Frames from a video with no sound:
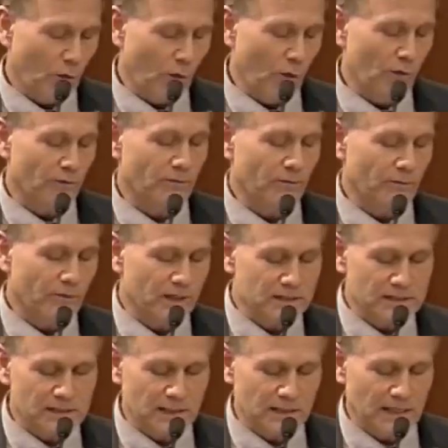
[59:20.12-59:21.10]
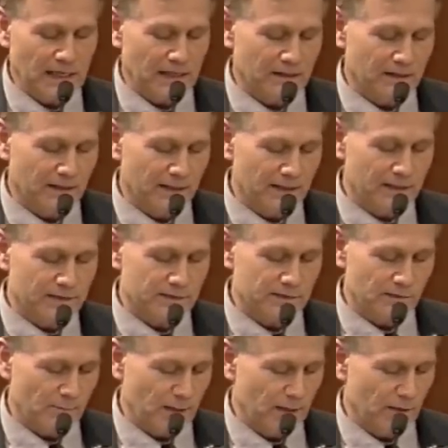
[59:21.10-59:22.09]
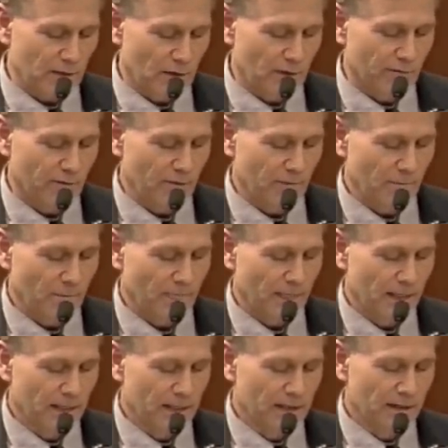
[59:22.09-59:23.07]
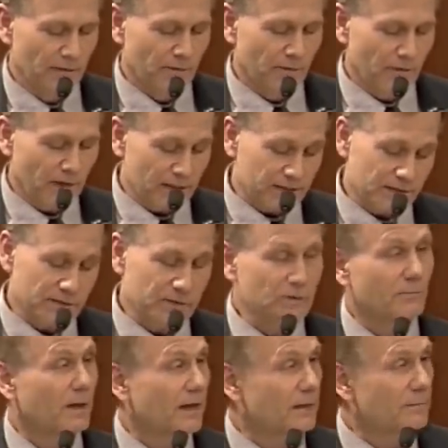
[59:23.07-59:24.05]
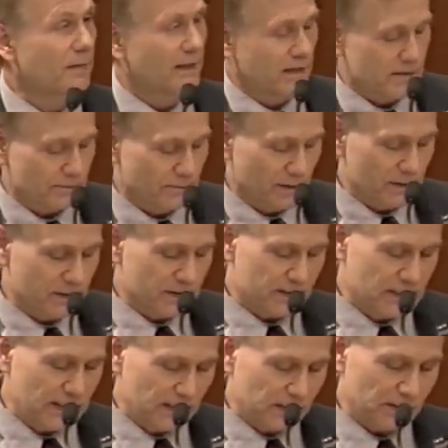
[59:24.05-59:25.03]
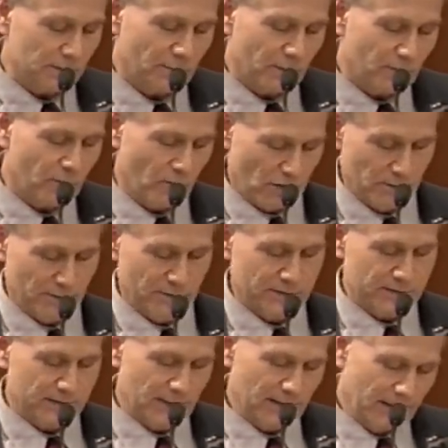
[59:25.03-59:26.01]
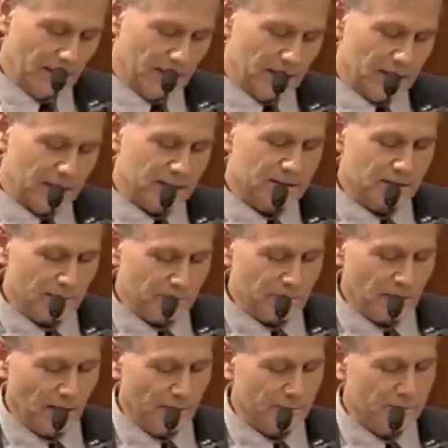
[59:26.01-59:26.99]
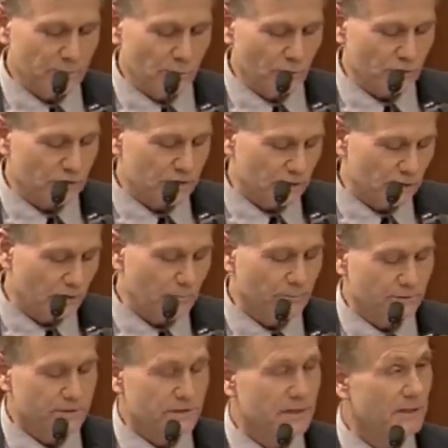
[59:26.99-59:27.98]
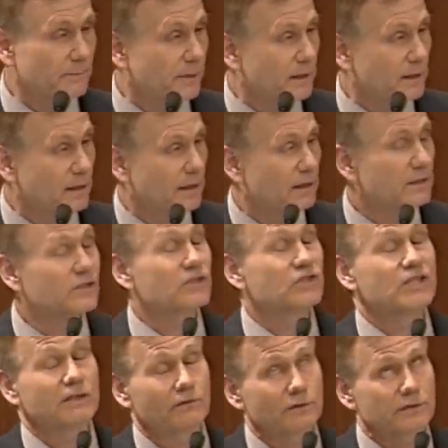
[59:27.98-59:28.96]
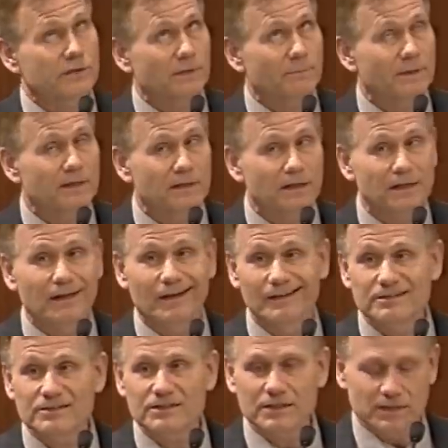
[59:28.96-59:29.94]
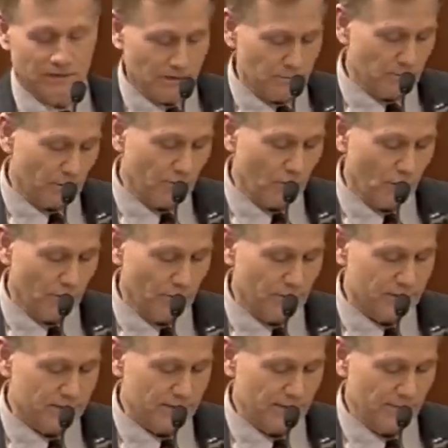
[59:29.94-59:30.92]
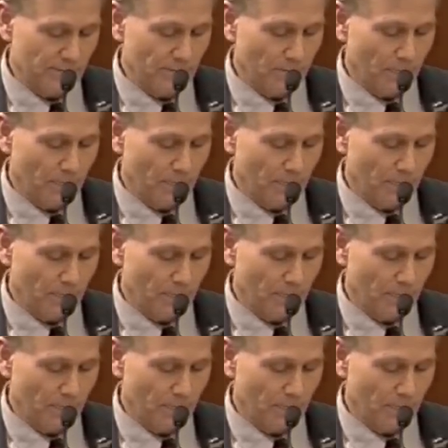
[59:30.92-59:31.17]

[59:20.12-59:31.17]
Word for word: All of the things that athletics are made of. Thus, to my amazement, skilled performance is sometimes more stereotypic, stereotypic than unskilled performance.